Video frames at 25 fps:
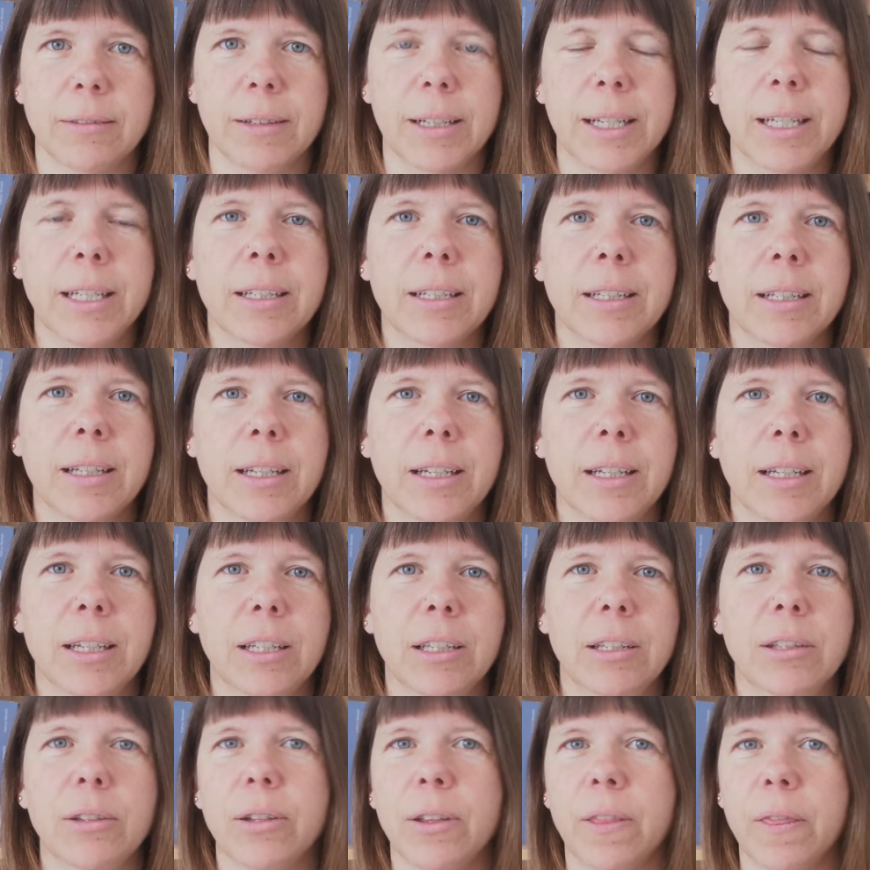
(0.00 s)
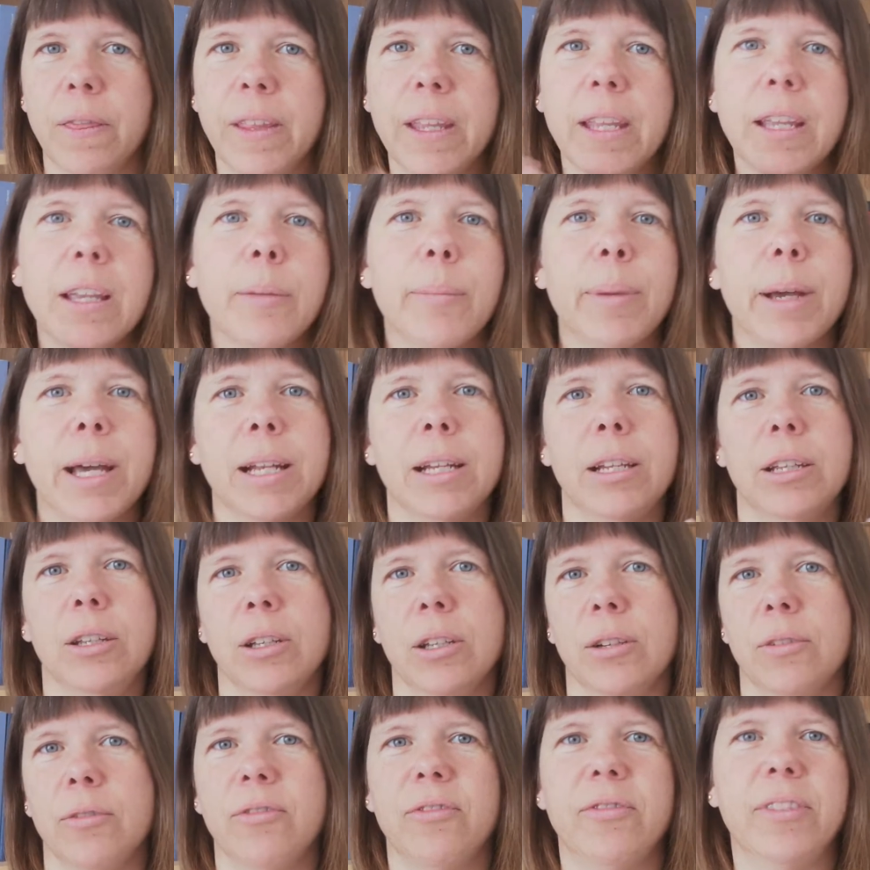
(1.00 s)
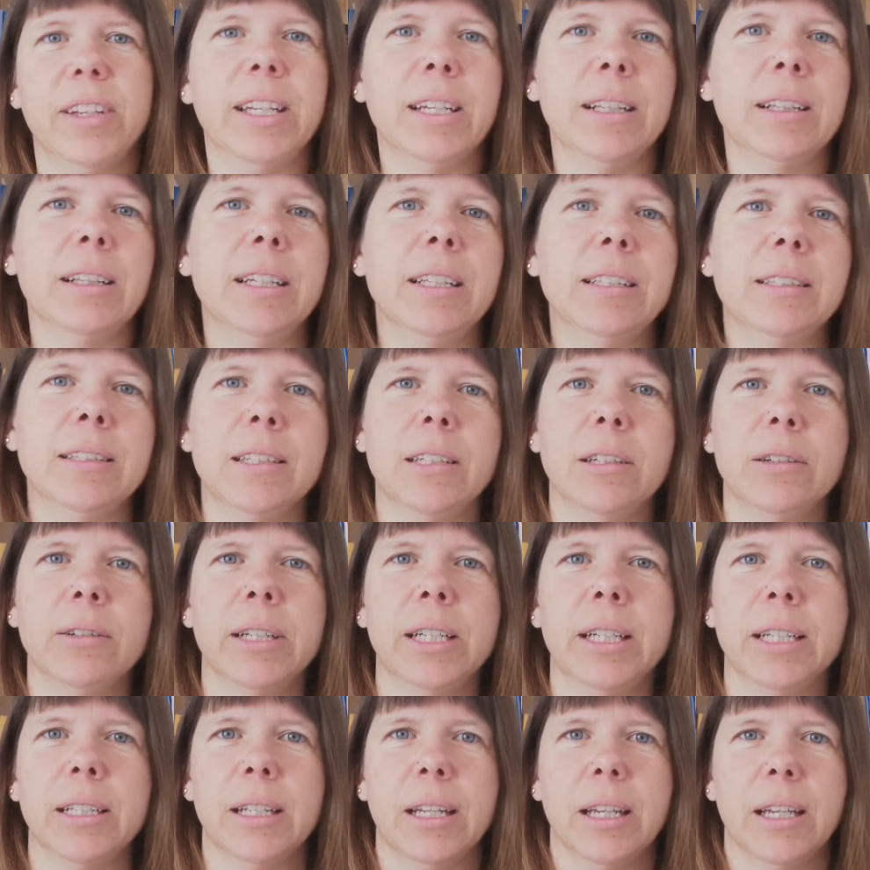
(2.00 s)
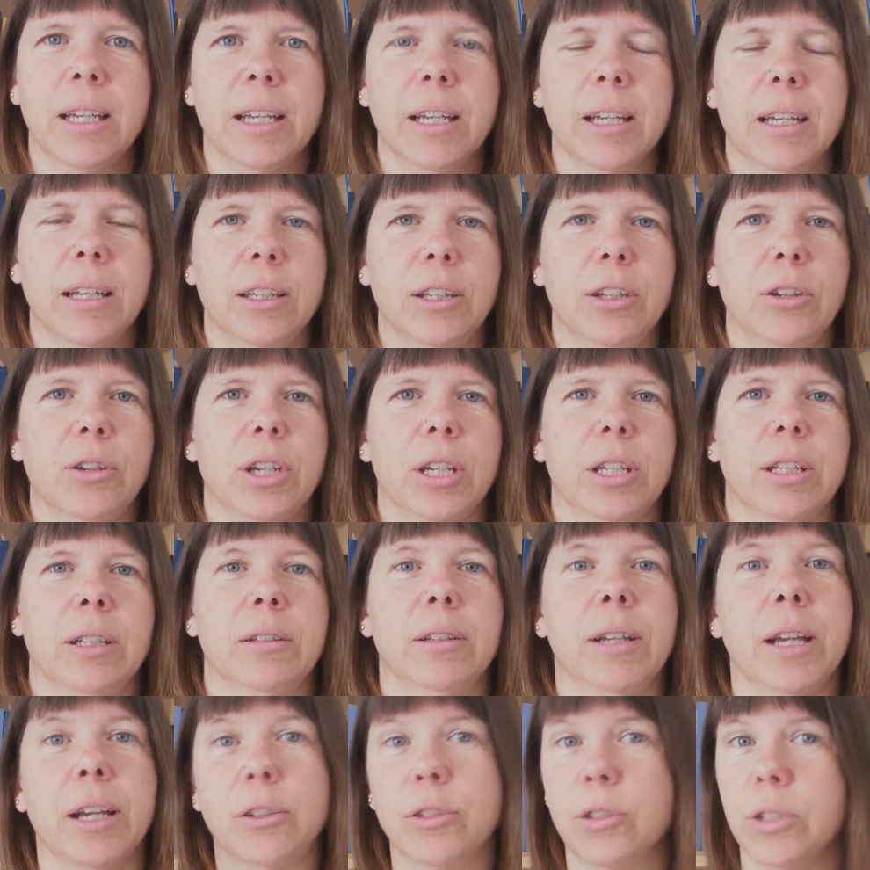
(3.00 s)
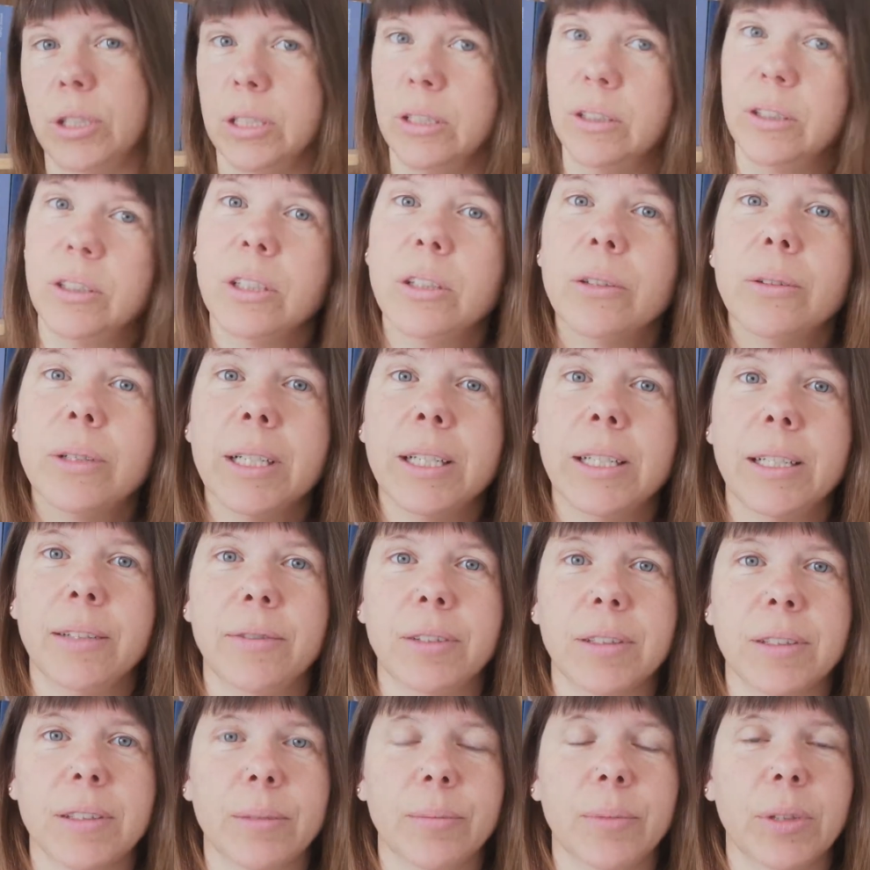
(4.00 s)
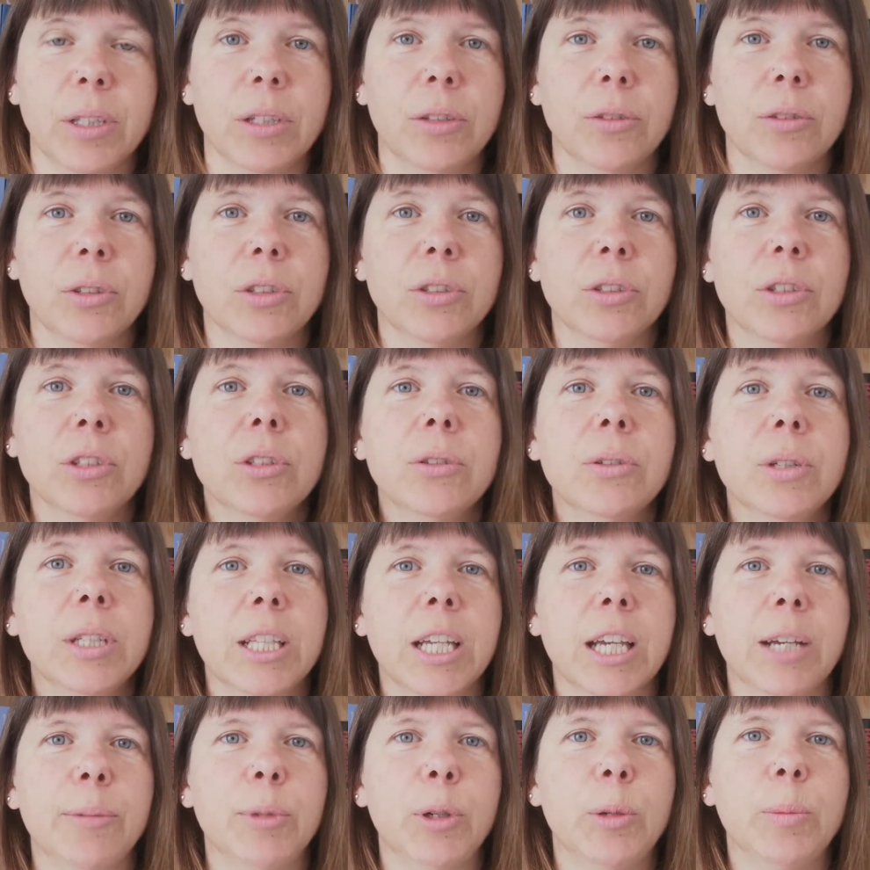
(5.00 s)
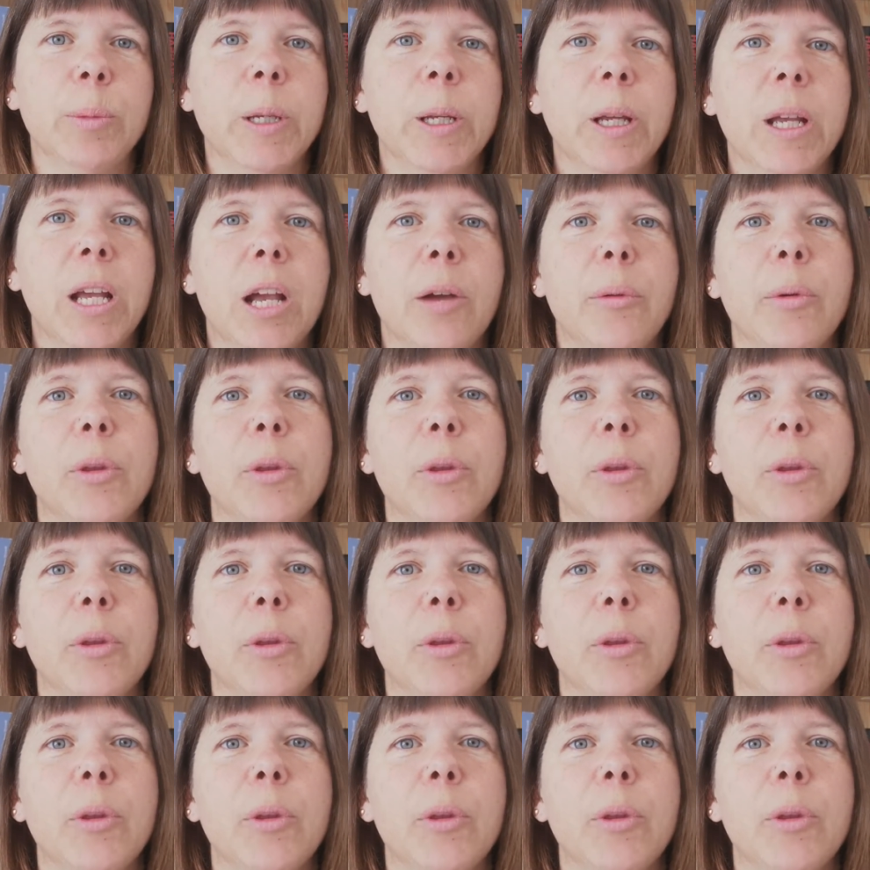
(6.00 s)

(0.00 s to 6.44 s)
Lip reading: right? You can think about it, you can feel into it, you can actually do it if it's something you can do in that moment.